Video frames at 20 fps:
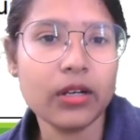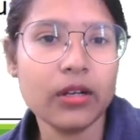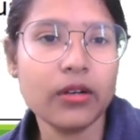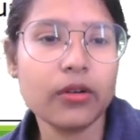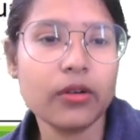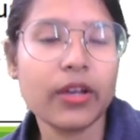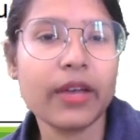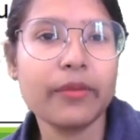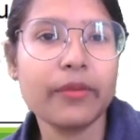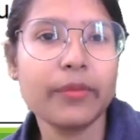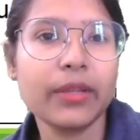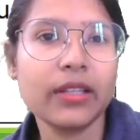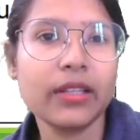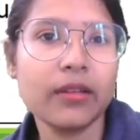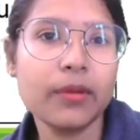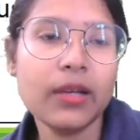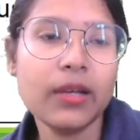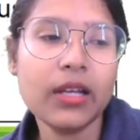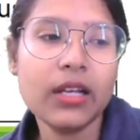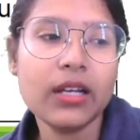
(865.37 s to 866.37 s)
okay
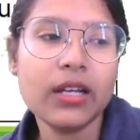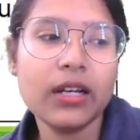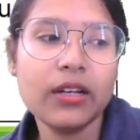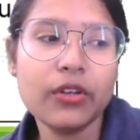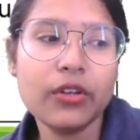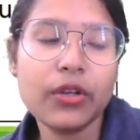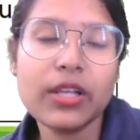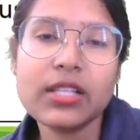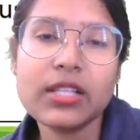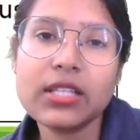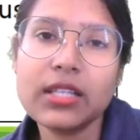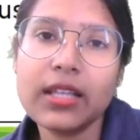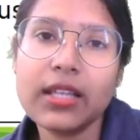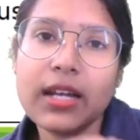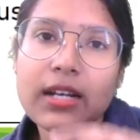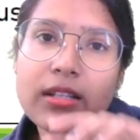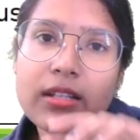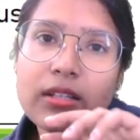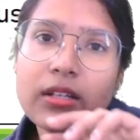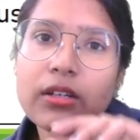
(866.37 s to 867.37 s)
matlab you can say
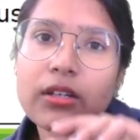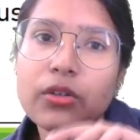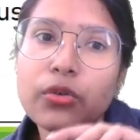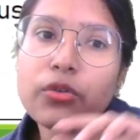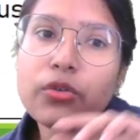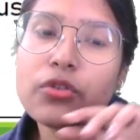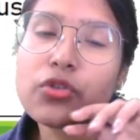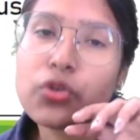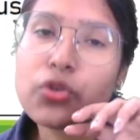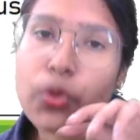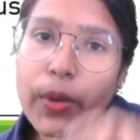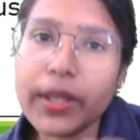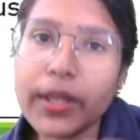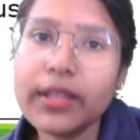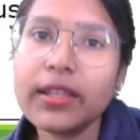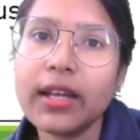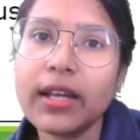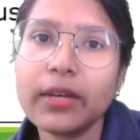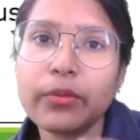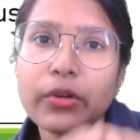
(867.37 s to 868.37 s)
that to destroying that